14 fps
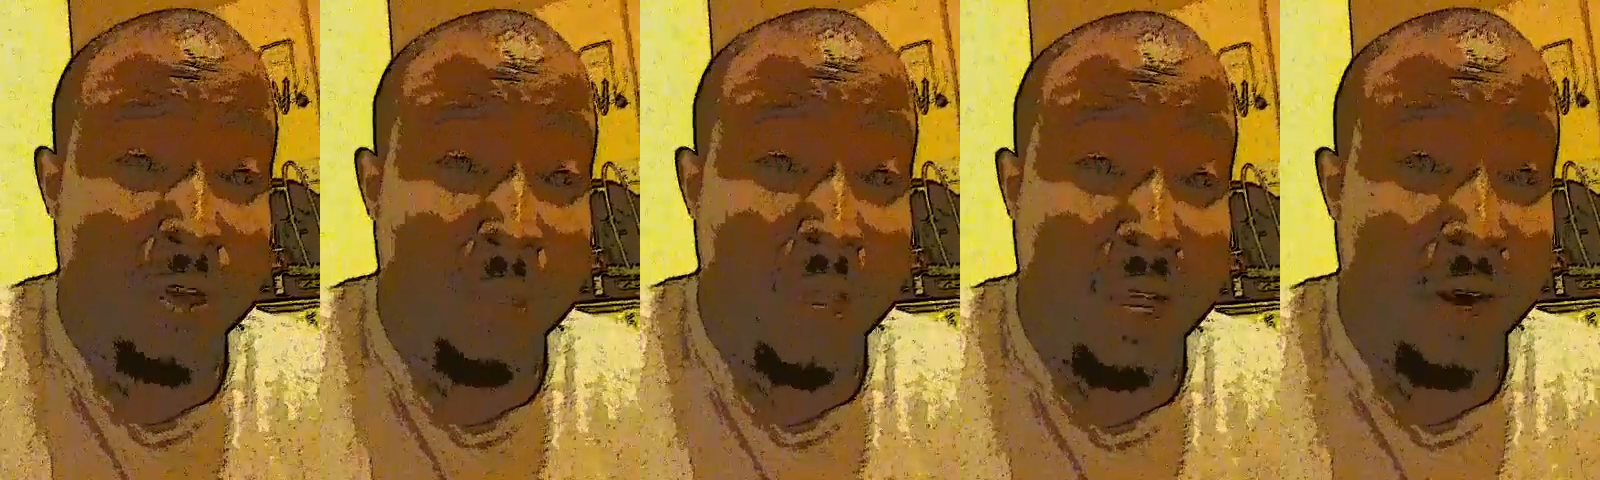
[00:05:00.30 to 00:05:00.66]

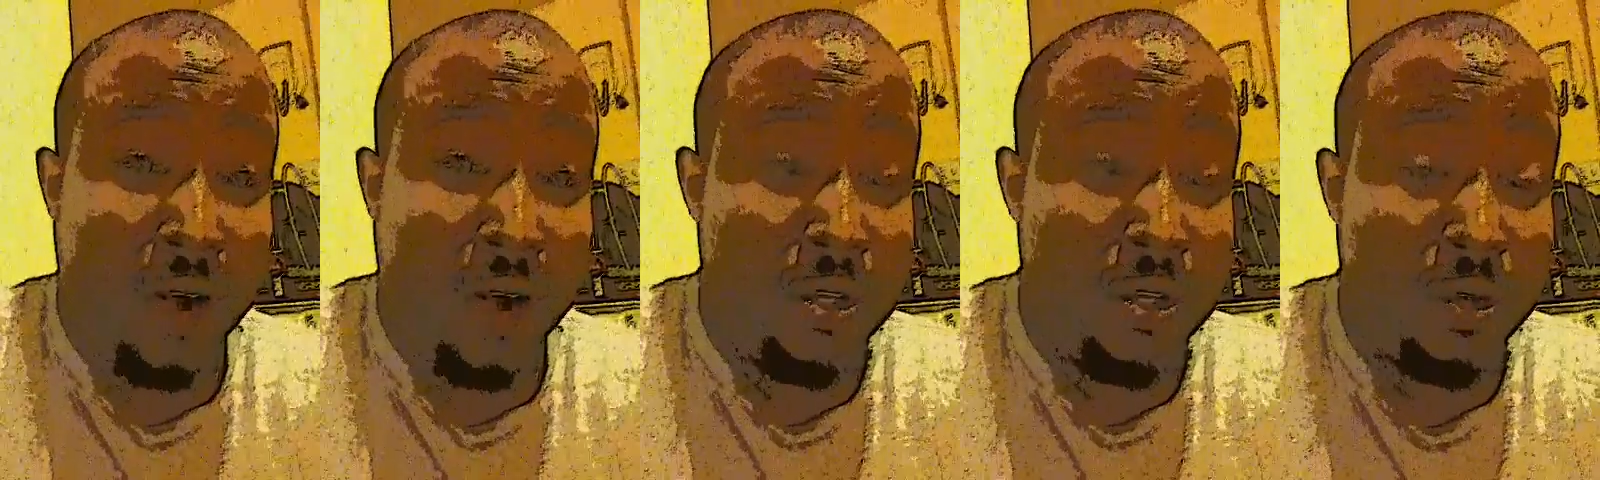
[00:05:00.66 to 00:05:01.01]
me at
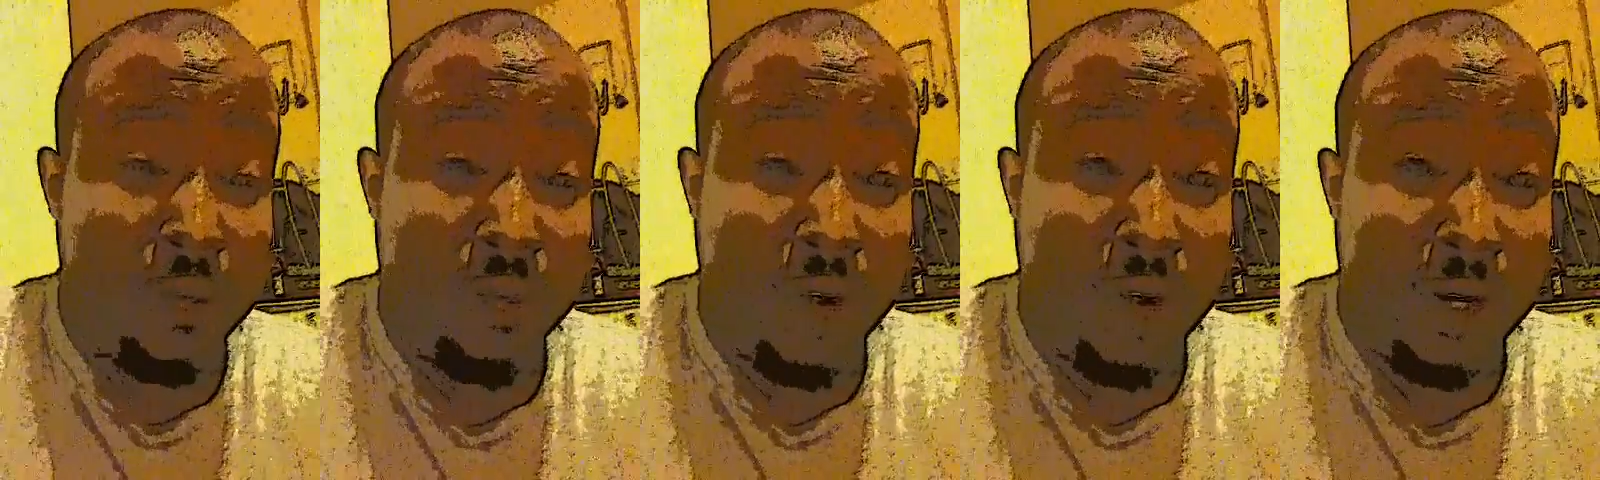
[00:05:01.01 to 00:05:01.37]
all so
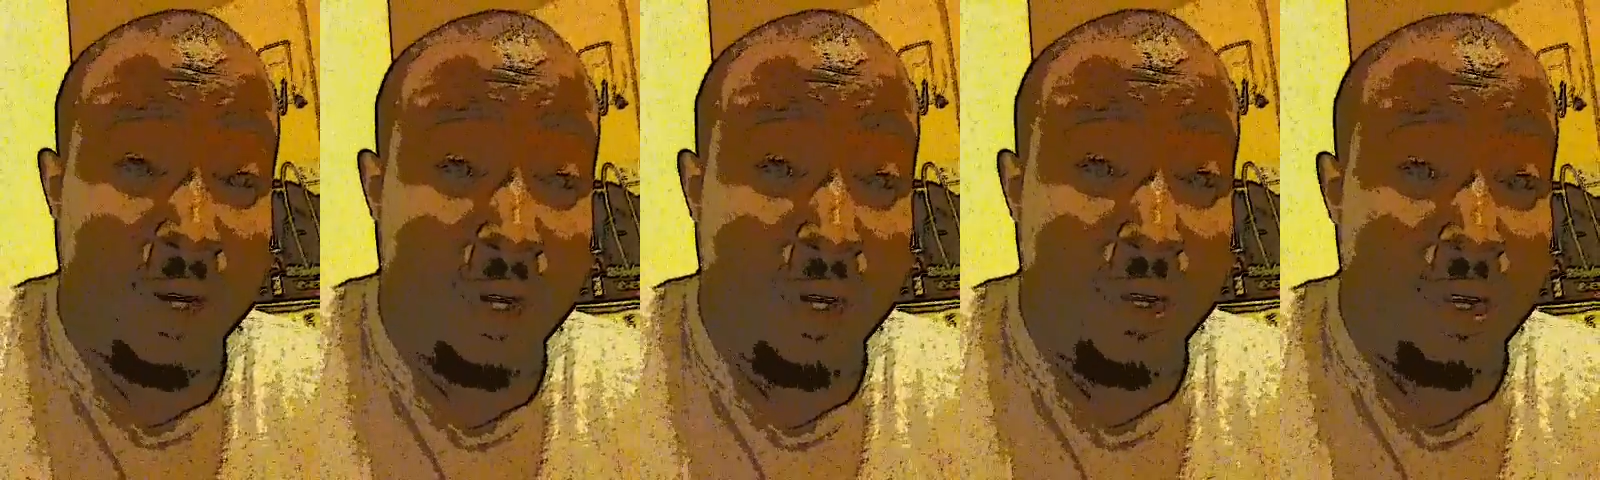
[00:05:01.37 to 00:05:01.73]
far.
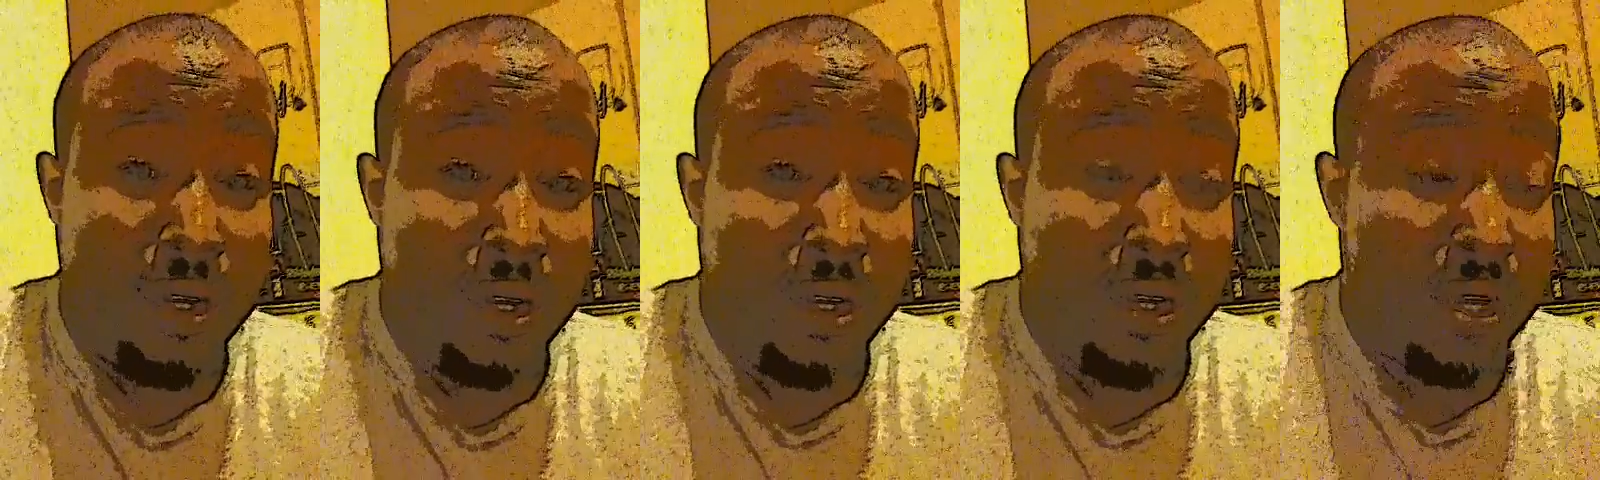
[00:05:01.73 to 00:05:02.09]

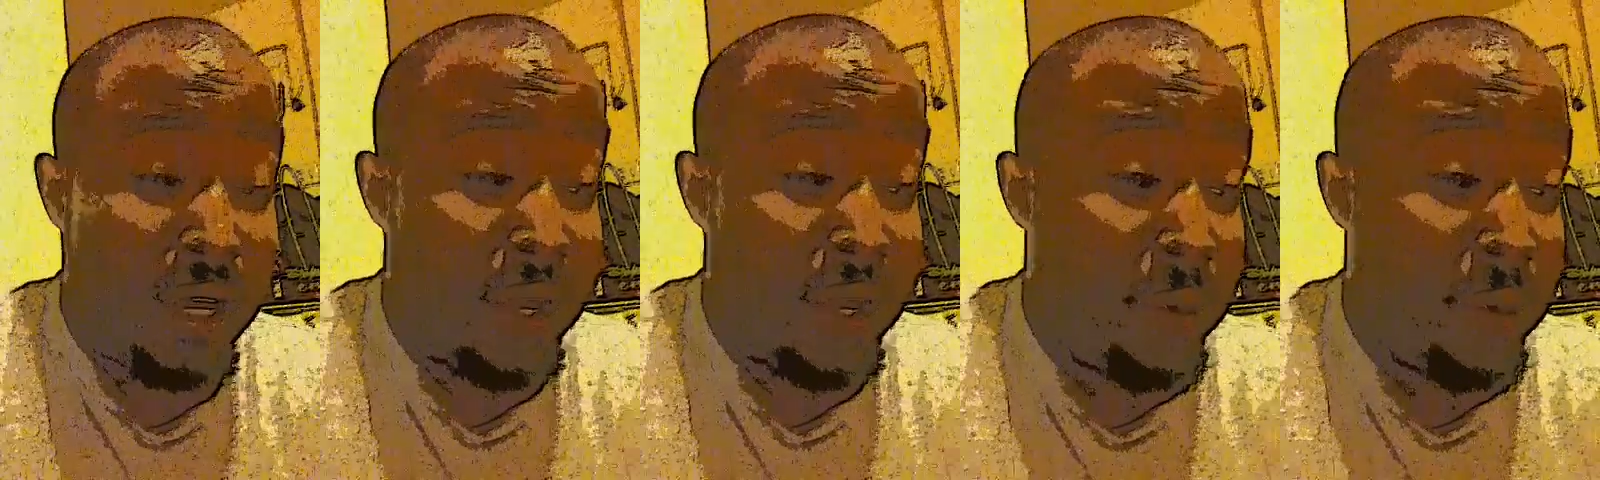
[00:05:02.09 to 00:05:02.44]
I
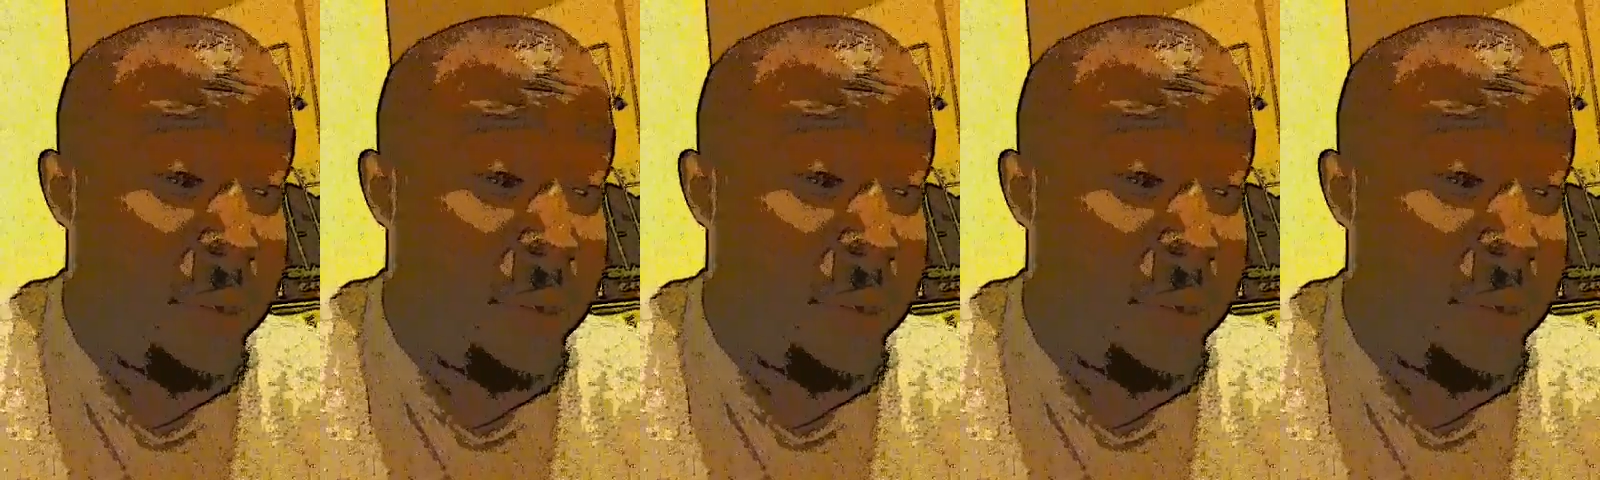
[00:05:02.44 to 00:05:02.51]
remember